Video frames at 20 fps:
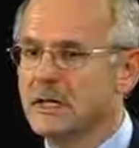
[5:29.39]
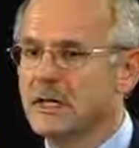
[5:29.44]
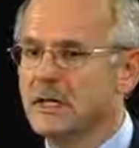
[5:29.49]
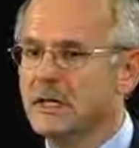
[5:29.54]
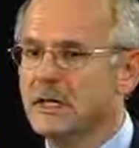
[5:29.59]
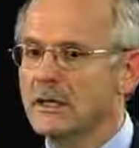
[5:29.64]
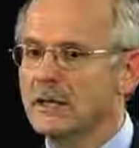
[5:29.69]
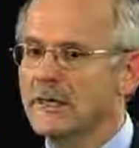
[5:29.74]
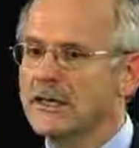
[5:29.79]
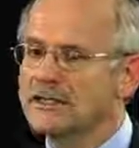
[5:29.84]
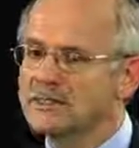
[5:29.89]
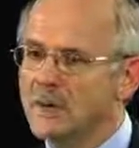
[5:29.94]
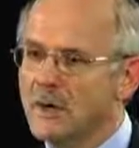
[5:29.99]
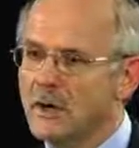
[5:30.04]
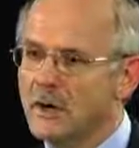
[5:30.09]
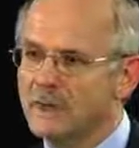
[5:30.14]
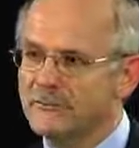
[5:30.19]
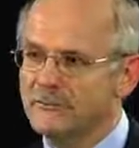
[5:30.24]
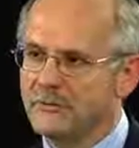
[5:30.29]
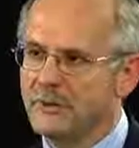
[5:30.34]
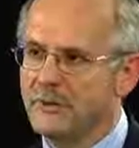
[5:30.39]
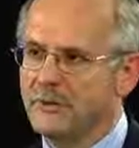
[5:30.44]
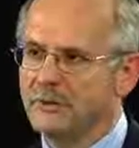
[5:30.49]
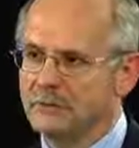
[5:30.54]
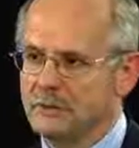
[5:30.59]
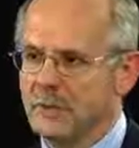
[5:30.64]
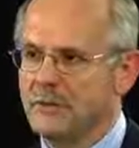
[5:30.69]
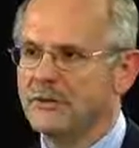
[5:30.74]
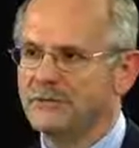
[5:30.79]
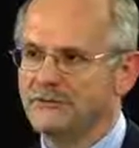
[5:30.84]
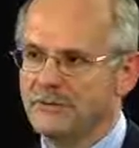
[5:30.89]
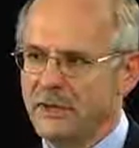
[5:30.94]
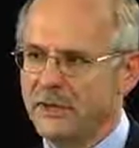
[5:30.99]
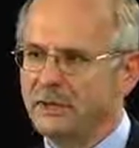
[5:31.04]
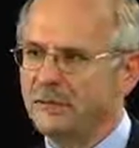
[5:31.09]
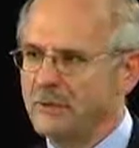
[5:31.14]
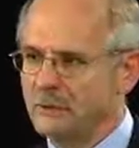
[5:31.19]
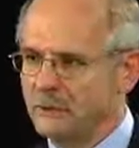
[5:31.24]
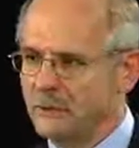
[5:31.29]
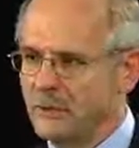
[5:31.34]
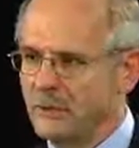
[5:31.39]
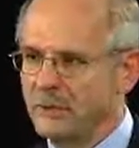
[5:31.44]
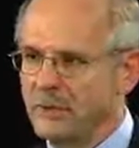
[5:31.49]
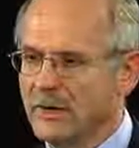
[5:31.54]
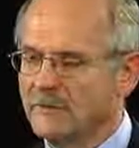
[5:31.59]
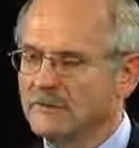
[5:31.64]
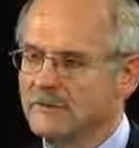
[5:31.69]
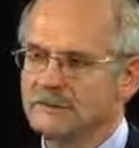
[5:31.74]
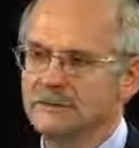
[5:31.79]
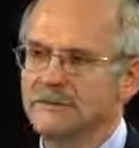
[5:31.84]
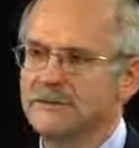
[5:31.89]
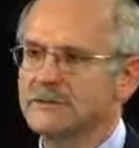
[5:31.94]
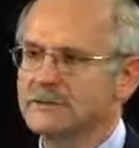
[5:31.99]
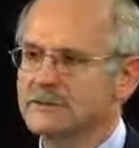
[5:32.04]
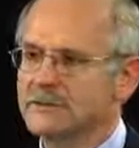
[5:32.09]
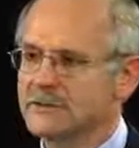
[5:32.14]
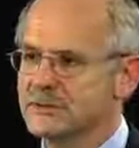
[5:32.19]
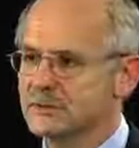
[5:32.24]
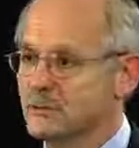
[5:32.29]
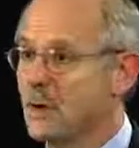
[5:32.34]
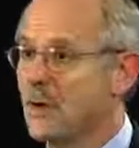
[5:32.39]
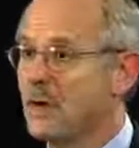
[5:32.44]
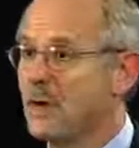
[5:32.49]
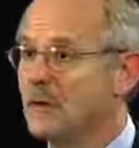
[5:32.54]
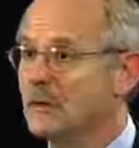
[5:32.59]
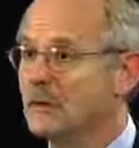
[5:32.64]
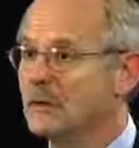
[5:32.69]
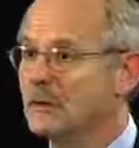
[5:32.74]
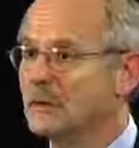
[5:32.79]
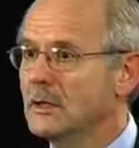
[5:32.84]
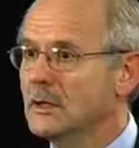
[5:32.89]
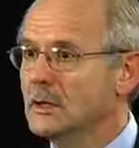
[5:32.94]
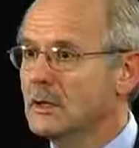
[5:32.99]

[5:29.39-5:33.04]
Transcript: And that's part of our development program for leaders as well.